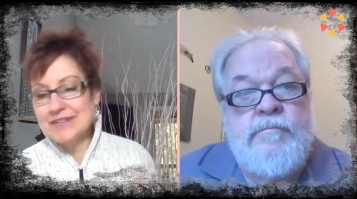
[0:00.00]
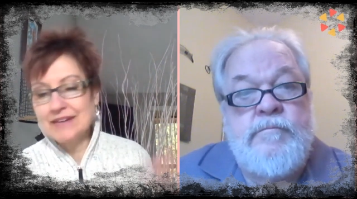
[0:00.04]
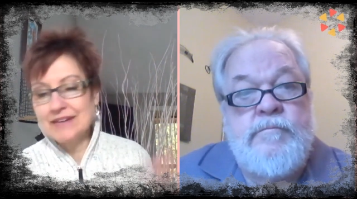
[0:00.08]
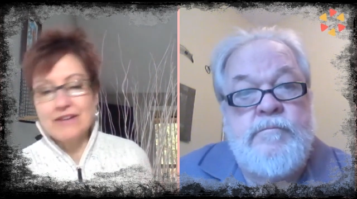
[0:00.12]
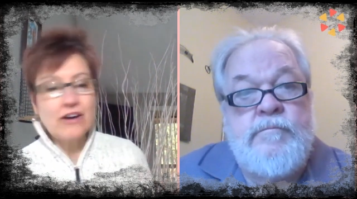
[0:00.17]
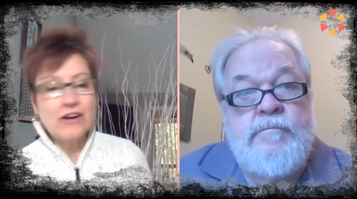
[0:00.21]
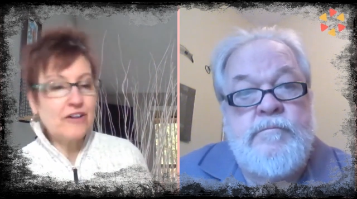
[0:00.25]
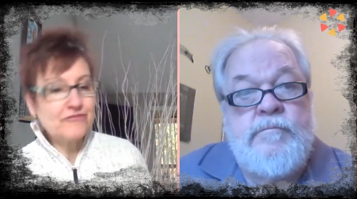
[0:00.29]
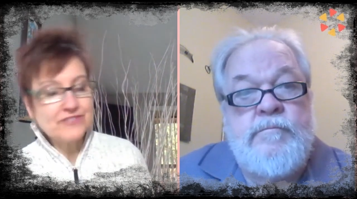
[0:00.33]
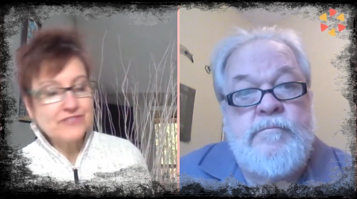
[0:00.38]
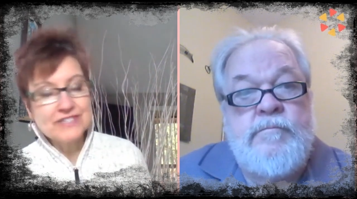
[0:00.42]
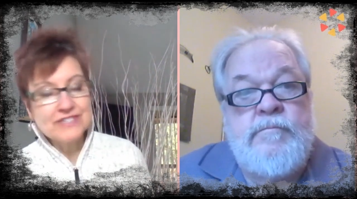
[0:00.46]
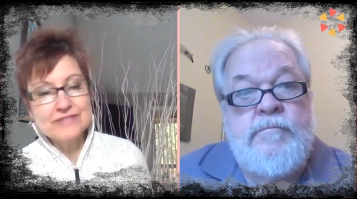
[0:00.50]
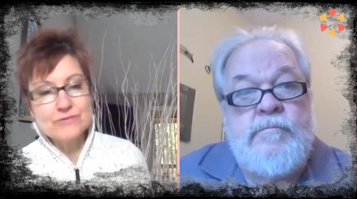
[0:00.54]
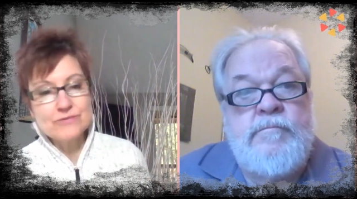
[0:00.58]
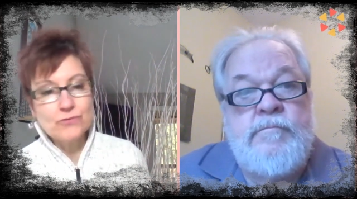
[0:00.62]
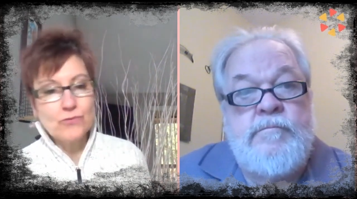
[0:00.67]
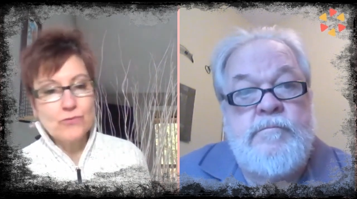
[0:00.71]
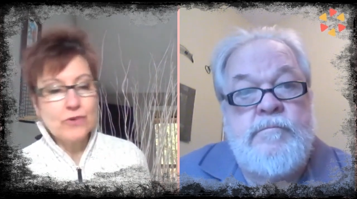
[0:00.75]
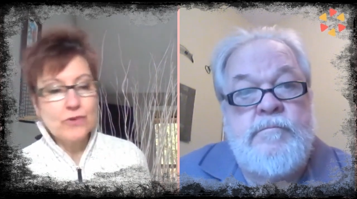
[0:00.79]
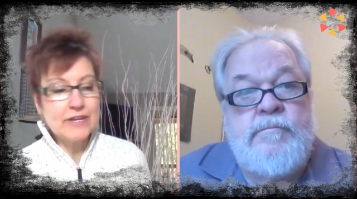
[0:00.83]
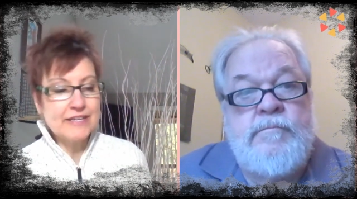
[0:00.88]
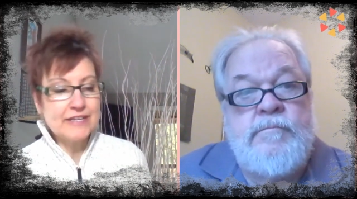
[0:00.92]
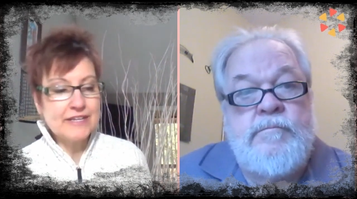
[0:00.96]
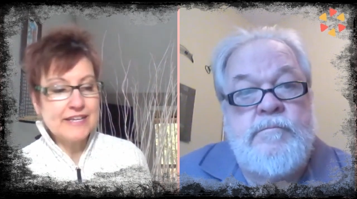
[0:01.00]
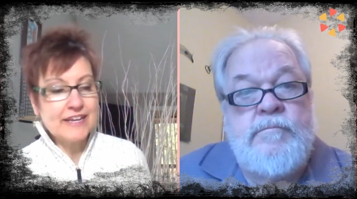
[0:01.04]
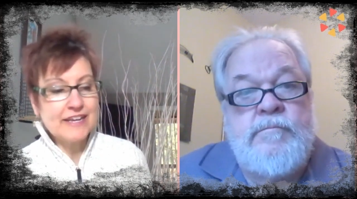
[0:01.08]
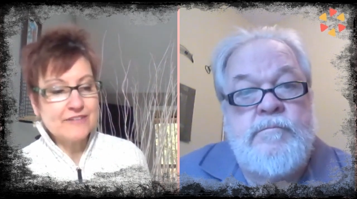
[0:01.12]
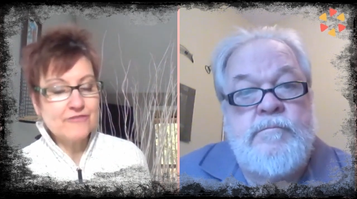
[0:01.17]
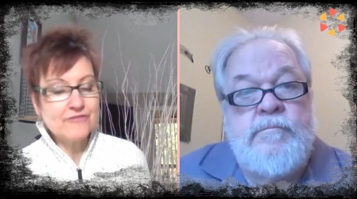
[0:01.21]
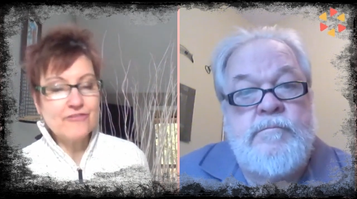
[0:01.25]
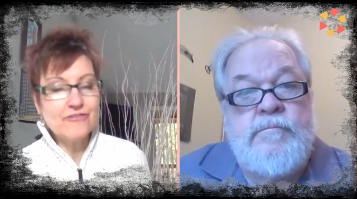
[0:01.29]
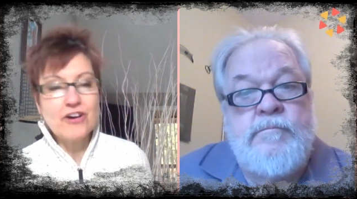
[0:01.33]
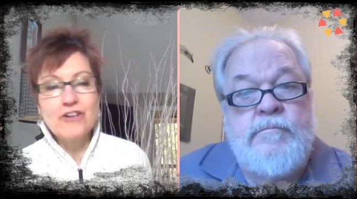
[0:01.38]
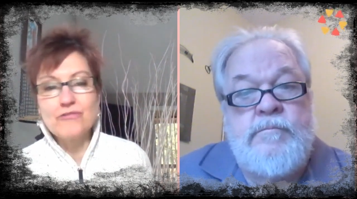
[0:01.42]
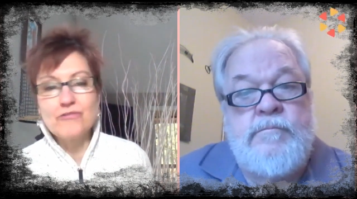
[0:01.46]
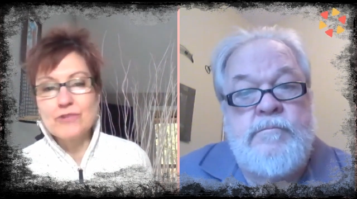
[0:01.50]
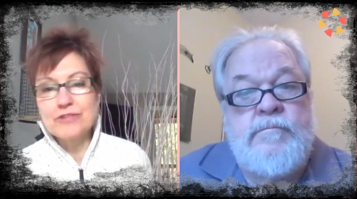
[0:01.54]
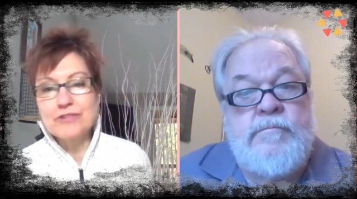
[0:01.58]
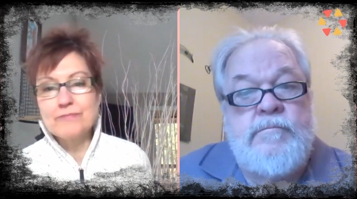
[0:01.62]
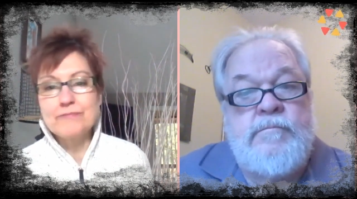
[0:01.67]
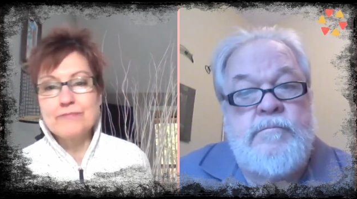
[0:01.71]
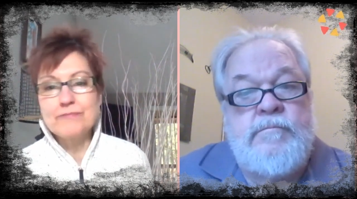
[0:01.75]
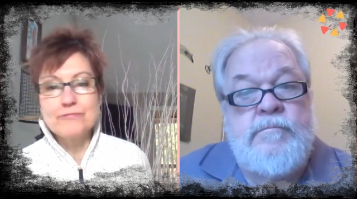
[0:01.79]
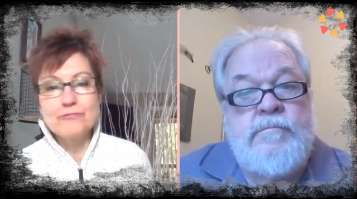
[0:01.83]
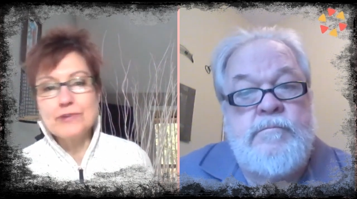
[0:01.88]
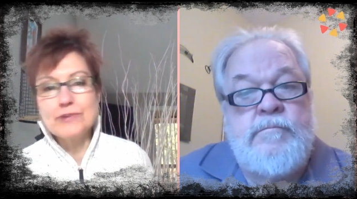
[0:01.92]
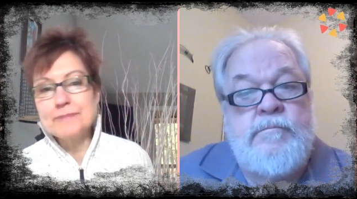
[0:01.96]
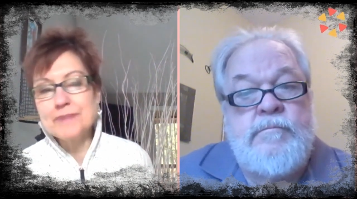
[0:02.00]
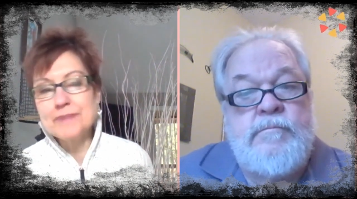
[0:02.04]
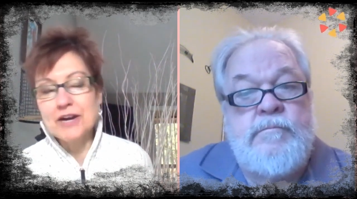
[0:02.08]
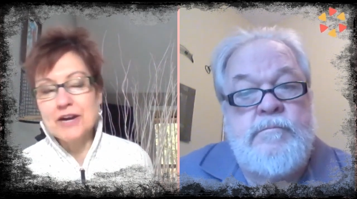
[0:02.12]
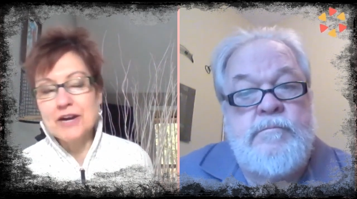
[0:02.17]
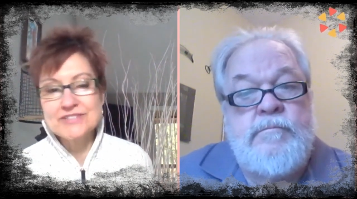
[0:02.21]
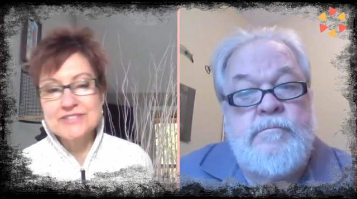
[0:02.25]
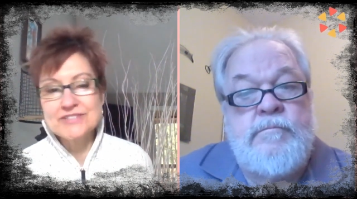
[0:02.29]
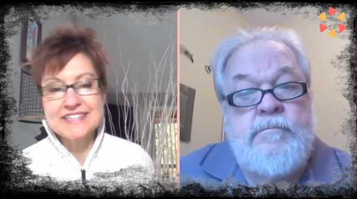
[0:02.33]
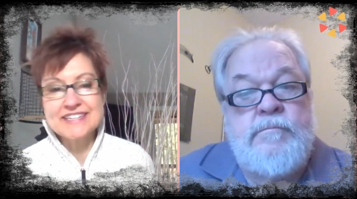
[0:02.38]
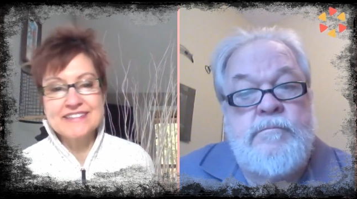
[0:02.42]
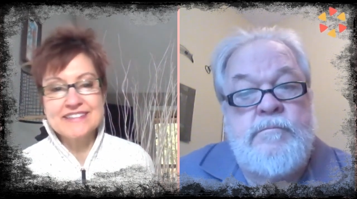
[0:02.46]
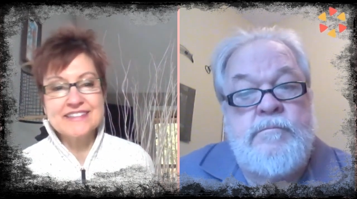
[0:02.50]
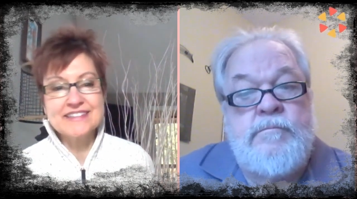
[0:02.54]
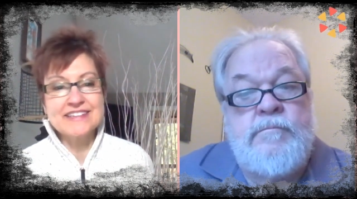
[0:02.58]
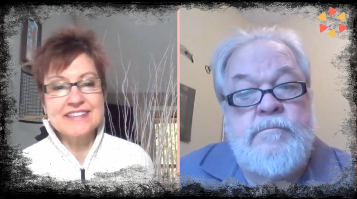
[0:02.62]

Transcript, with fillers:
Speaker 1: often get involved with reposting